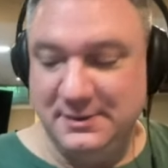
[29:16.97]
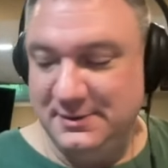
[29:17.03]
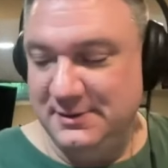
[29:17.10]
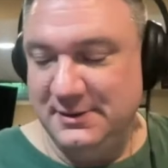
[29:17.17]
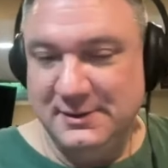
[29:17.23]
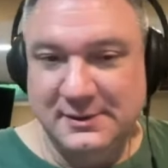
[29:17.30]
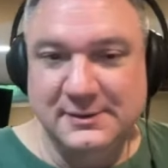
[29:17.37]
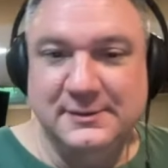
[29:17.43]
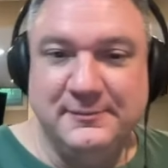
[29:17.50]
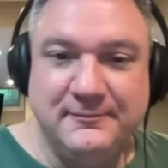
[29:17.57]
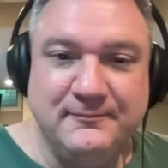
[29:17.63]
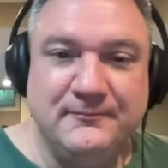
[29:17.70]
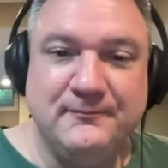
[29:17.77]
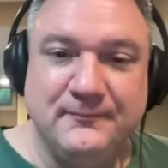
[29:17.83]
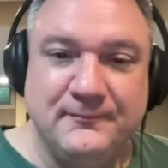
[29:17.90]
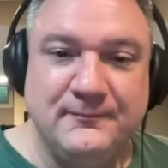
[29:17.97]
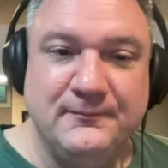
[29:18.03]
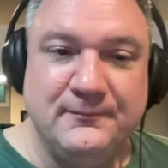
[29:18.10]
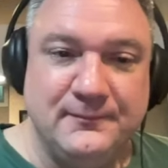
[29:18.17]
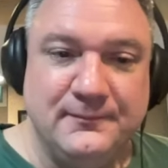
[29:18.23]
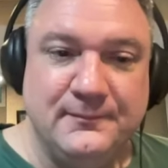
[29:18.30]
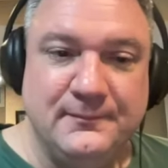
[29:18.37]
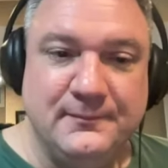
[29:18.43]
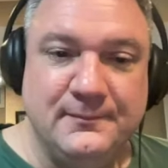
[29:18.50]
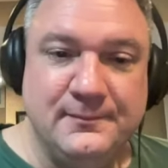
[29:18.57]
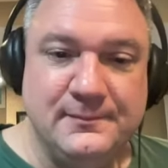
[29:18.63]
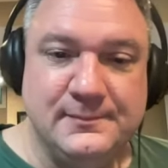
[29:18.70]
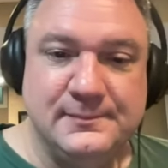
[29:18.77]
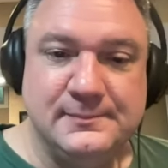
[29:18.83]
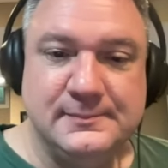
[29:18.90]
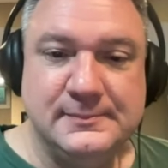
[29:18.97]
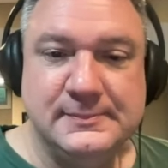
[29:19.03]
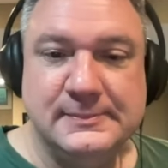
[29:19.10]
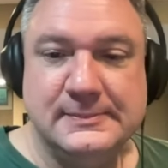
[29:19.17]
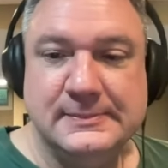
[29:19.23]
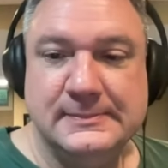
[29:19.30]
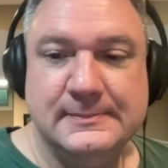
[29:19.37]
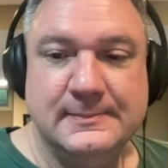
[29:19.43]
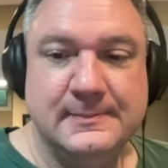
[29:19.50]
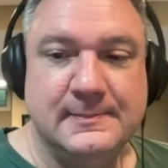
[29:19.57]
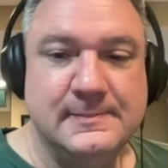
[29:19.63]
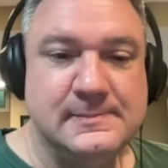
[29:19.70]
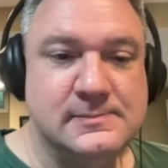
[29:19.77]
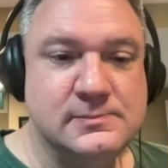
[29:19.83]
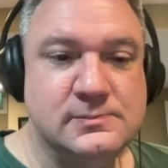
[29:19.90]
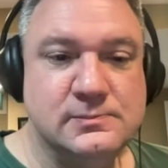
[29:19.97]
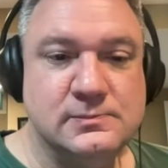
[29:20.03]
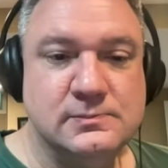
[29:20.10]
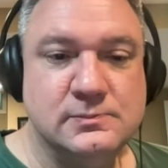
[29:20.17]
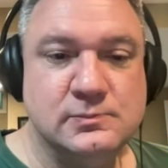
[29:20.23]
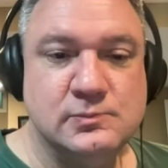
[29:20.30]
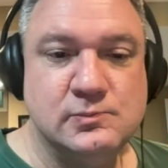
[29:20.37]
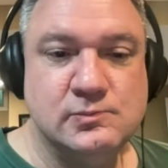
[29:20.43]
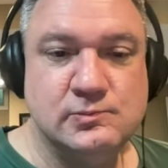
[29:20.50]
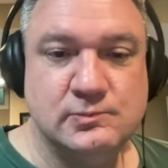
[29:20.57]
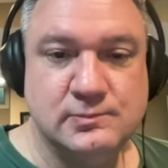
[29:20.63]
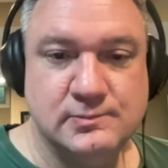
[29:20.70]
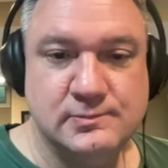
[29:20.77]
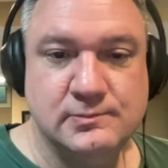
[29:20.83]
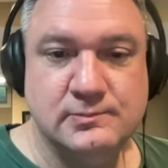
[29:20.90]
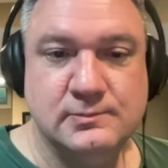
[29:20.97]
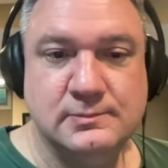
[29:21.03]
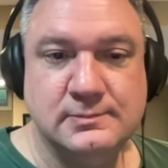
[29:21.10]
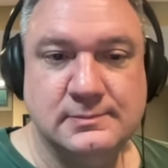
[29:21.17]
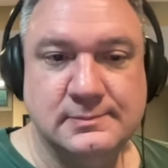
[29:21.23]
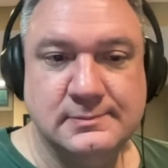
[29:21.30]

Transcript: (silent)